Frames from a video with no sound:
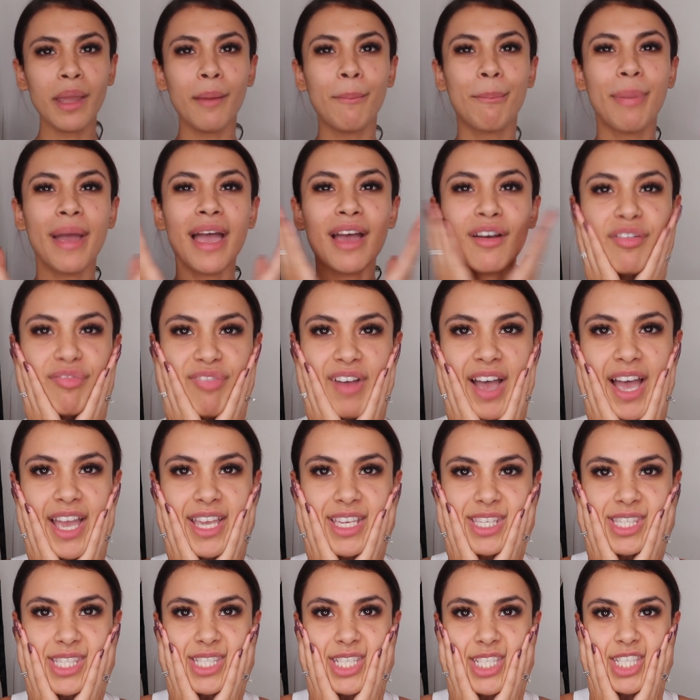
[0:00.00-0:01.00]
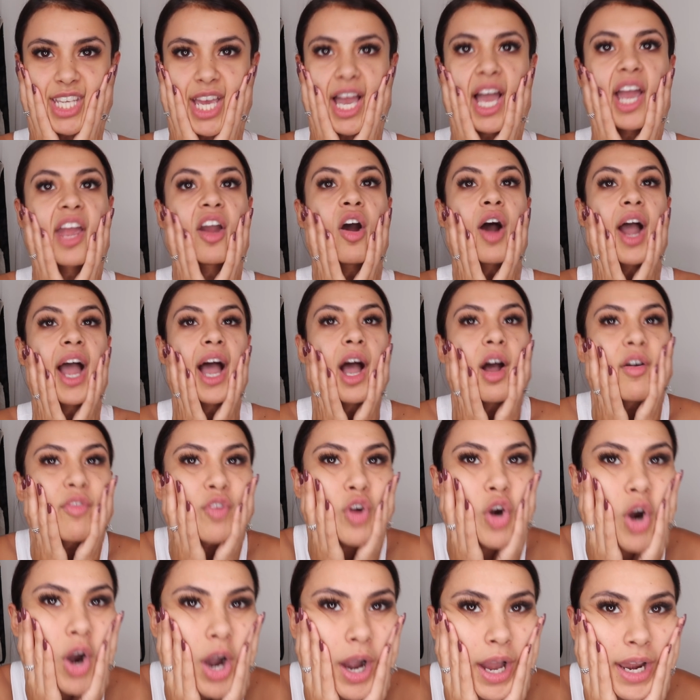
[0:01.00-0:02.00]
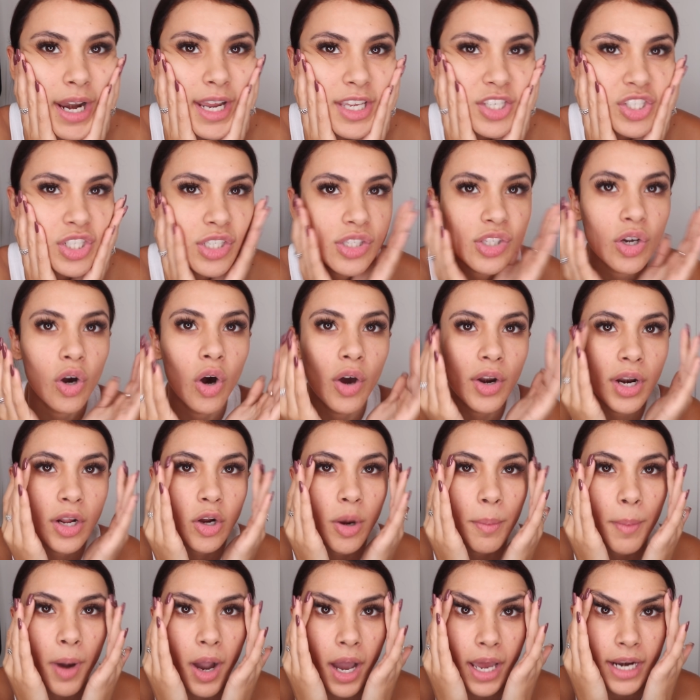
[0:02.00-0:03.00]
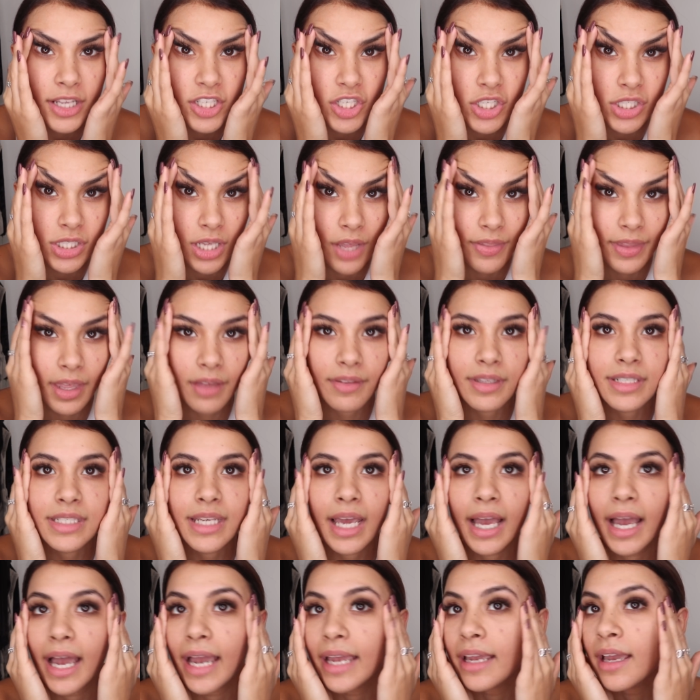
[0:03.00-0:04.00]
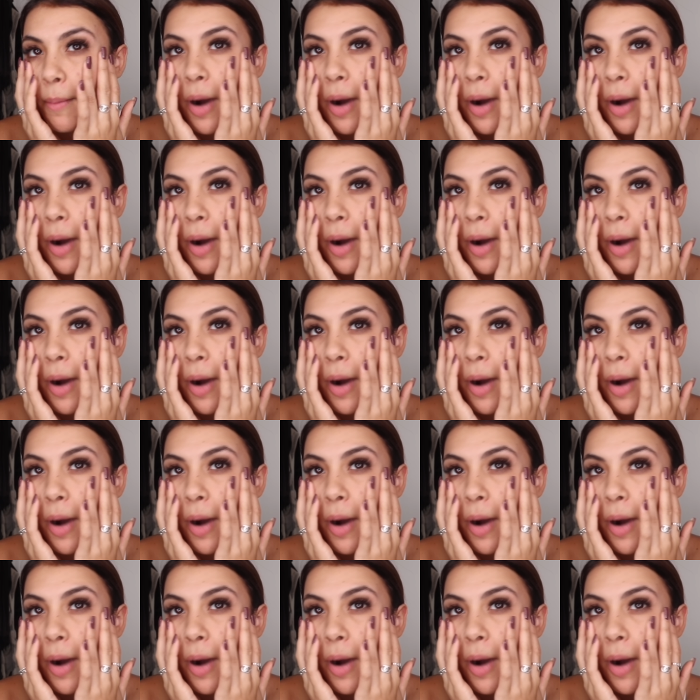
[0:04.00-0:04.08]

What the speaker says: Bare face today. I have got eyelashes on. I got my eyelashes done the other day.